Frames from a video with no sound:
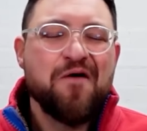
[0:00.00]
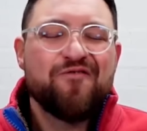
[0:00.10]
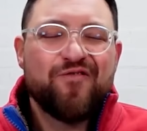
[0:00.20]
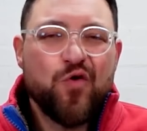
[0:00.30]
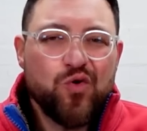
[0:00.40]

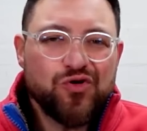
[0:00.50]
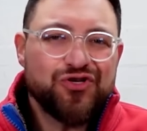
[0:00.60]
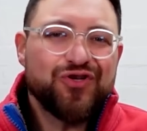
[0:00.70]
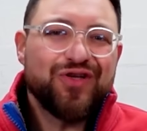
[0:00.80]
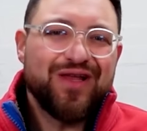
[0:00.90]

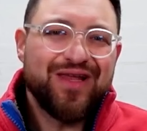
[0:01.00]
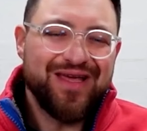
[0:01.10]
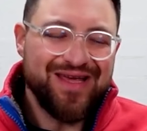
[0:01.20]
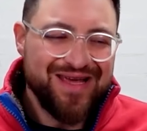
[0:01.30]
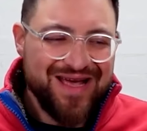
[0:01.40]

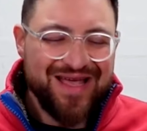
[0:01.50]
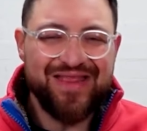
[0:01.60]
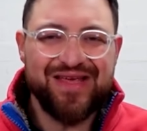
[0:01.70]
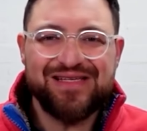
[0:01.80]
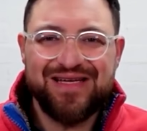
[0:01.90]
Fortunately,
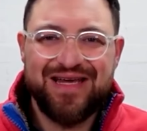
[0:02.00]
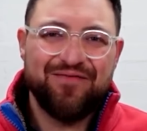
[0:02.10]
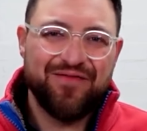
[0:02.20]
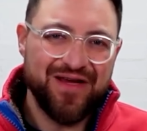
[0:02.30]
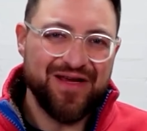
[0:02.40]
this
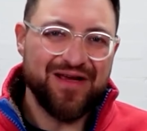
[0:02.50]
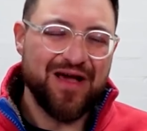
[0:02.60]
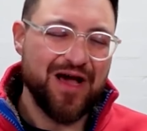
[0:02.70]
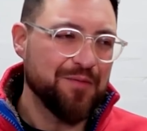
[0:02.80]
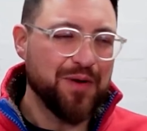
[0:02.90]
evening,
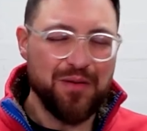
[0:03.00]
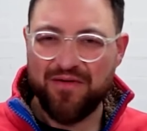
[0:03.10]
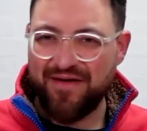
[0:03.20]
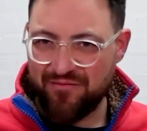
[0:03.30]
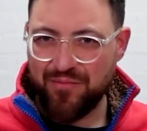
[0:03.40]
Plymouth
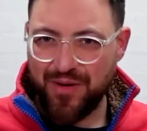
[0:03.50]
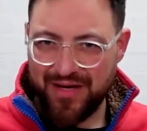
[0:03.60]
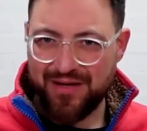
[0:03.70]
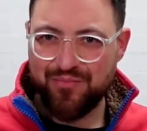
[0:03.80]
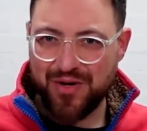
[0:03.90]
haven't
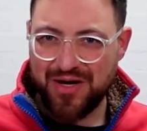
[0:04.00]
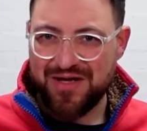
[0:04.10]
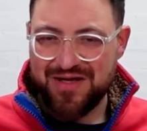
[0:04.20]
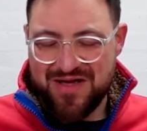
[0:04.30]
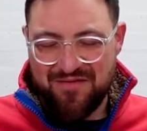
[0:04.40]
played, but
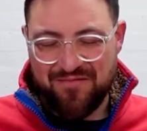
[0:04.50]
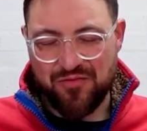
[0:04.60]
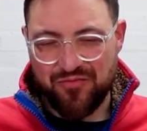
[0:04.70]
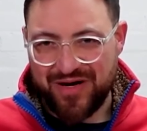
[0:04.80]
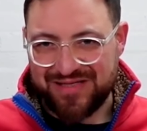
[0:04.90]
for the
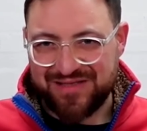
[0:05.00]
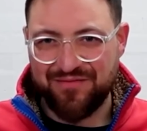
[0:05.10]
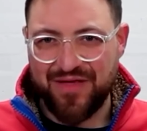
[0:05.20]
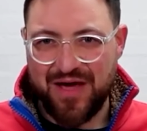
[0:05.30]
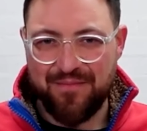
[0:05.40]
rest
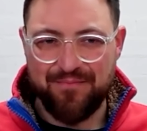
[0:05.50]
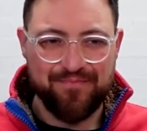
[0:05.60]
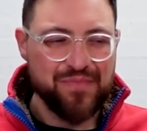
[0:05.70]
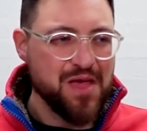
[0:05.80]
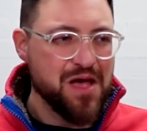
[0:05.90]
of
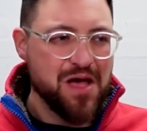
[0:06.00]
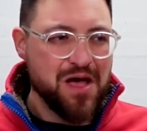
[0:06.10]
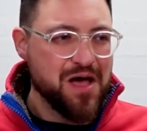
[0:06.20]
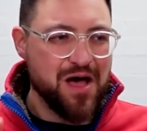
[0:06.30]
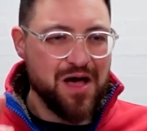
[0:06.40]
them,
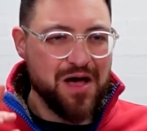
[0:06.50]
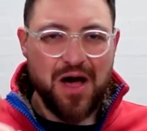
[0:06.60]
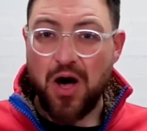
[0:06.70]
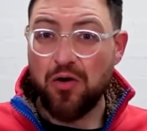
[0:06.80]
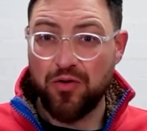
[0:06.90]

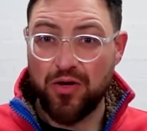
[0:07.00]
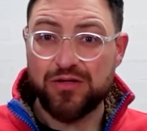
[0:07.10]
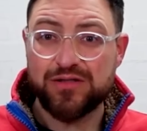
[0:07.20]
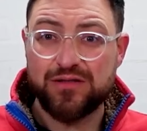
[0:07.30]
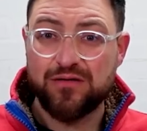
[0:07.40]
Hull
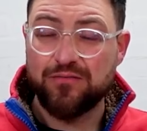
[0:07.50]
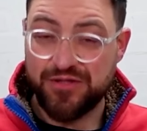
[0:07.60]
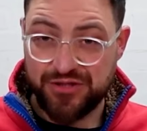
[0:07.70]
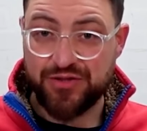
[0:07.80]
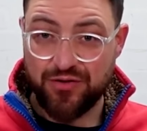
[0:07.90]
lost,
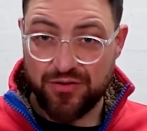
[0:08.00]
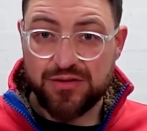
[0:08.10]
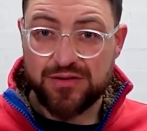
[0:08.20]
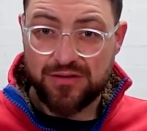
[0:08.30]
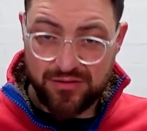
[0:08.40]
which is good,
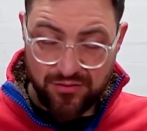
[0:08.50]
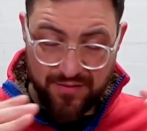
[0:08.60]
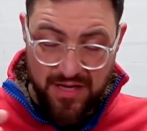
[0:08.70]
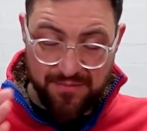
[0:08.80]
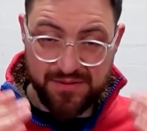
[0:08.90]
sort
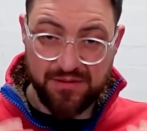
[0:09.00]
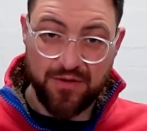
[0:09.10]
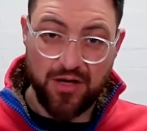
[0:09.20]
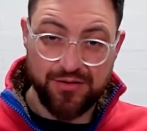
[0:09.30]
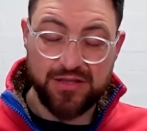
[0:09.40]
of keeps them
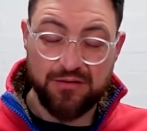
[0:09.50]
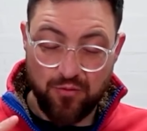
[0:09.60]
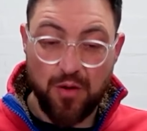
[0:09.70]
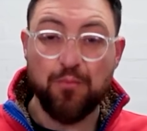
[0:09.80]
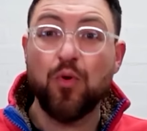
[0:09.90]
closer.
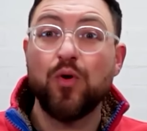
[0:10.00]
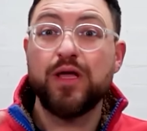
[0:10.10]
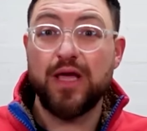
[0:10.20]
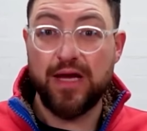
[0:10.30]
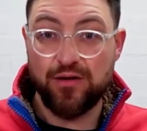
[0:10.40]
1
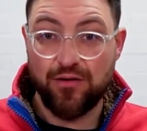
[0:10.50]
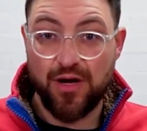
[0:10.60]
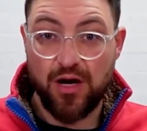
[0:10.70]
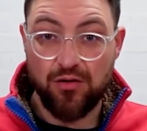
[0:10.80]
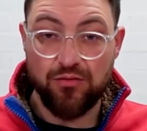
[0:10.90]
point gained on
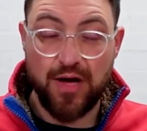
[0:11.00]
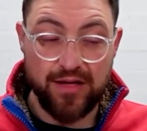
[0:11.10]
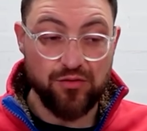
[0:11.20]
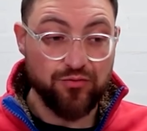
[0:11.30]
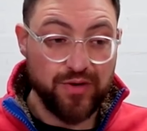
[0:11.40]
Hull,
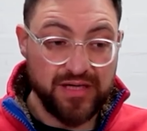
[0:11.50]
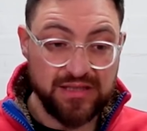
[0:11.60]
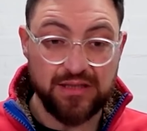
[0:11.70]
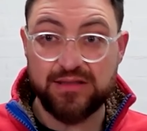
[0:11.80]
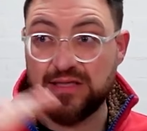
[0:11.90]
and the rest
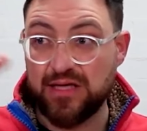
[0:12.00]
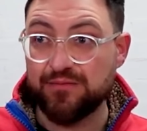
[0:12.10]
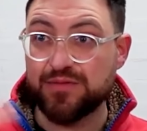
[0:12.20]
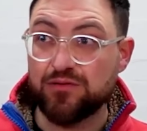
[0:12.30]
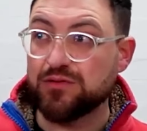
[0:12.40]
of the
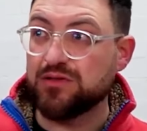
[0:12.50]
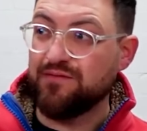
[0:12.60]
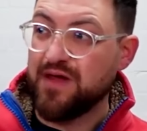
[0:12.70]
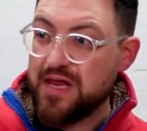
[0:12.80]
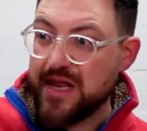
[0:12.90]
team sort of
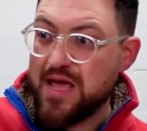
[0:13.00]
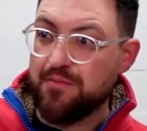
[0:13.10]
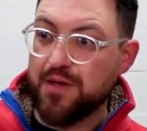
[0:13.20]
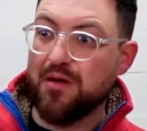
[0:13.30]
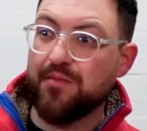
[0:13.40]
in that
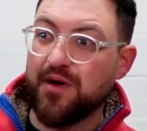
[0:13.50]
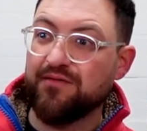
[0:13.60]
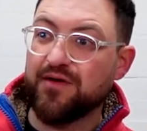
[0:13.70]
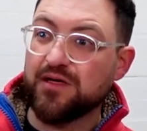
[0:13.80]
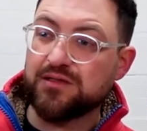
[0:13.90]
bit
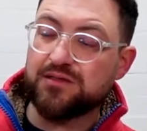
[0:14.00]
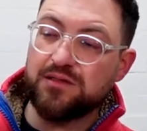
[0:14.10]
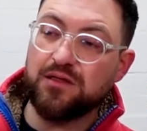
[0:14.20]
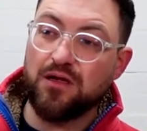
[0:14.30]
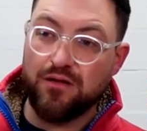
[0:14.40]
above us,
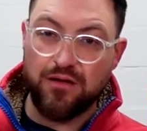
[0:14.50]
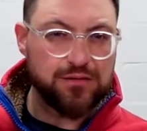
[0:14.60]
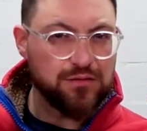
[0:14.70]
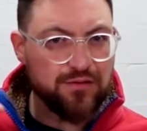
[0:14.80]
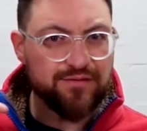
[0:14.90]
the
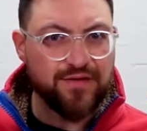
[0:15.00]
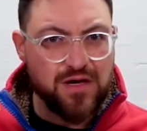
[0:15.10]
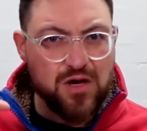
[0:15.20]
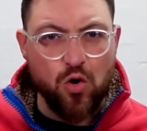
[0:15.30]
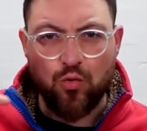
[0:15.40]
sort of
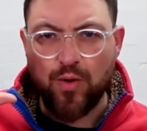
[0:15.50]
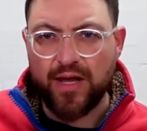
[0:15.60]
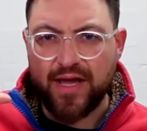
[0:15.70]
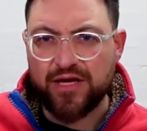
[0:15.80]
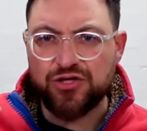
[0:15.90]

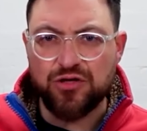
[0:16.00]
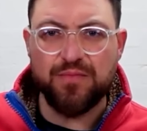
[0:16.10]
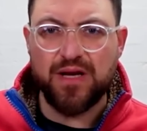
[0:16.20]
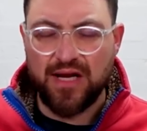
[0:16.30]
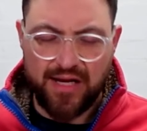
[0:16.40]
relegation
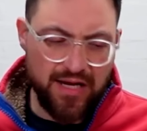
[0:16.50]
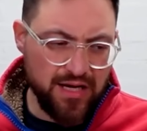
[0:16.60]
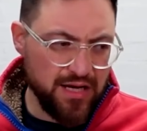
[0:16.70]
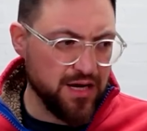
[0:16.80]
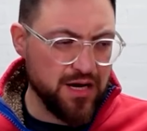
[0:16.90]
mini
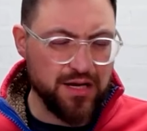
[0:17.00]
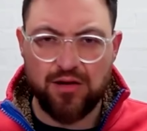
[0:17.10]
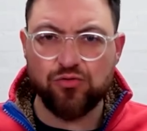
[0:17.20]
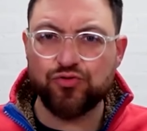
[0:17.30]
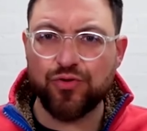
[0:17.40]
league, they
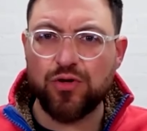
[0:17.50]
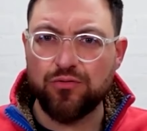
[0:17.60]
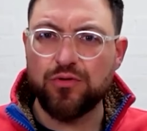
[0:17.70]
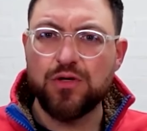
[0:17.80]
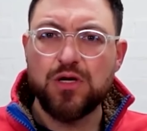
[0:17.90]
all
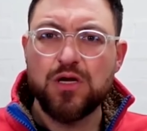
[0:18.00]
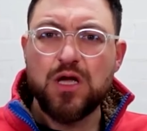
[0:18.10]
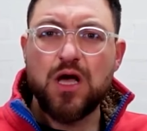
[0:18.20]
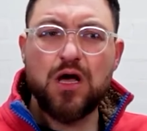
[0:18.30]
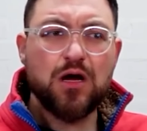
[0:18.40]
drew.
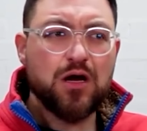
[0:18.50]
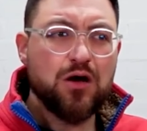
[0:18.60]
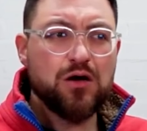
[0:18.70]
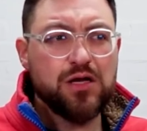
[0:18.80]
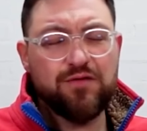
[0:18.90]

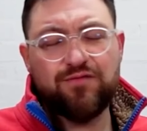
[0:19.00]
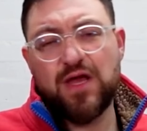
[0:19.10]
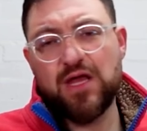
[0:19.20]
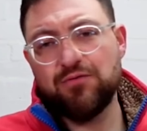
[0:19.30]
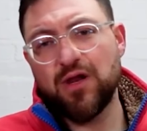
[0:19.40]
Cardiff, they
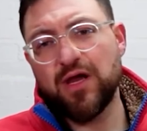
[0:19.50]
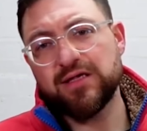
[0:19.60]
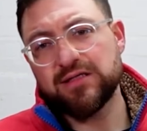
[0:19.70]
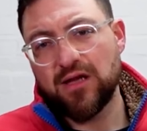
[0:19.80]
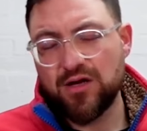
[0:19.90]

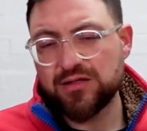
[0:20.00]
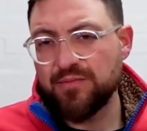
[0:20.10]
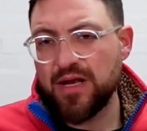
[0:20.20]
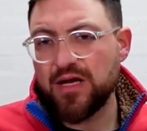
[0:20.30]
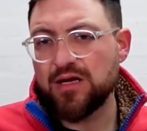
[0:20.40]
equalised last
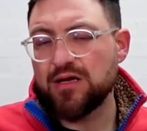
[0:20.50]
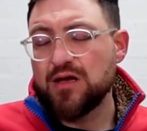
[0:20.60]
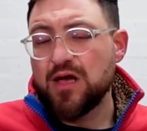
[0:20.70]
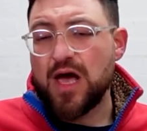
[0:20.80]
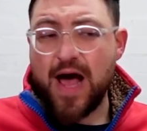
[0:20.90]
minute,
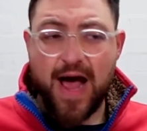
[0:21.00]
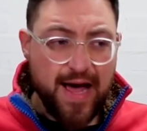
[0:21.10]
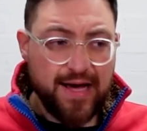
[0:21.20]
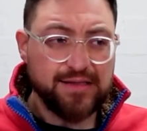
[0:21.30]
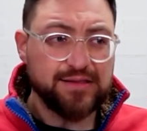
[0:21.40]

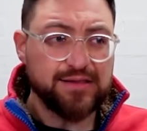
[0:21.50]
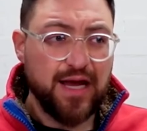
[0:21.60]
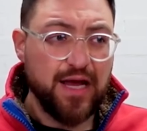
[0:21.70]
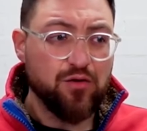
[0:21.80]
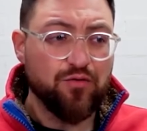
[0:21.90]
and
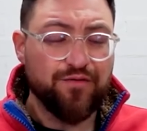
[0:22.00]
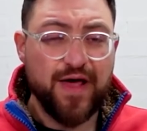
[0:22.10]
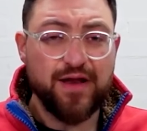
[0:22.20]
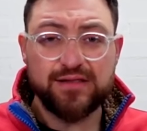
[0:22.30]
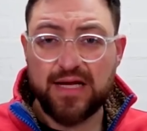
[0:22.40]
in all
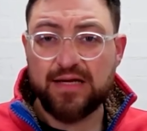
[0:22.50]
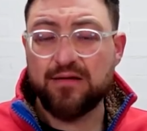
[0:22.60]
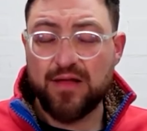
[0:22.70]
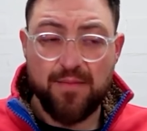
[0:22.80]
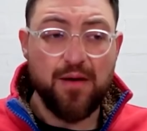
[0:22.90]
fairness, that
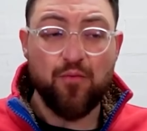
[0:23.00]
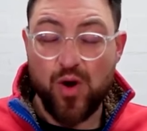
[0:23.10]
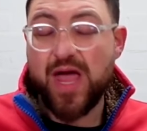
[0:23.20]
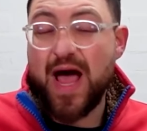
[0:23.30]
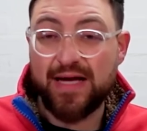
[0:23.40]
meant
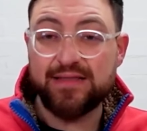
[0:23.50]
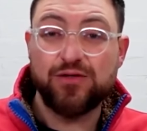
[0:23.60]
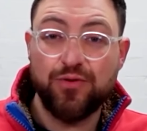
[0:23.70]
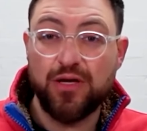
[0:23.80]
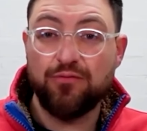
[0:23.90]
we had
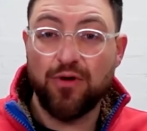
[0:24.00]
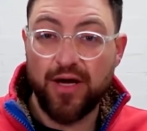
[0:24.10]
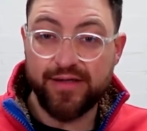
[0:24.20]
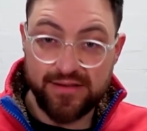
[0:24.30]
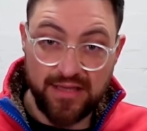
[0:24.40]
to
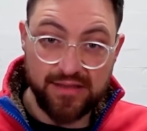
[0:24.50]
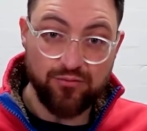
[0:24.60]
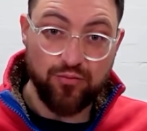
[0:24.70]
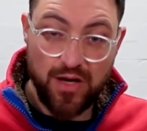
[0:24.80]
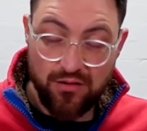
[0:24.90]
equalise as
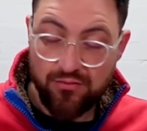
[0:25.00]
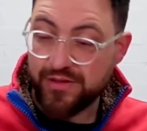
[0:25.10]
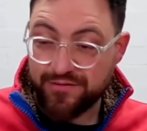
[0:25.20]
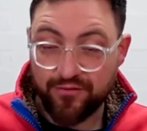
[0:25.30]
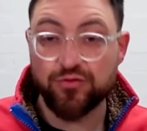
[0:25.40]
well,
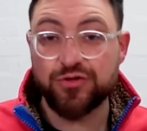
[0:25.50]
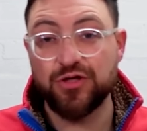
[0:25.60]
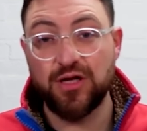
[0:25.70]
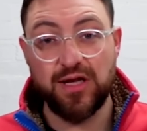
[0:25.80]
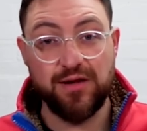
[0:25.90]
which fortunately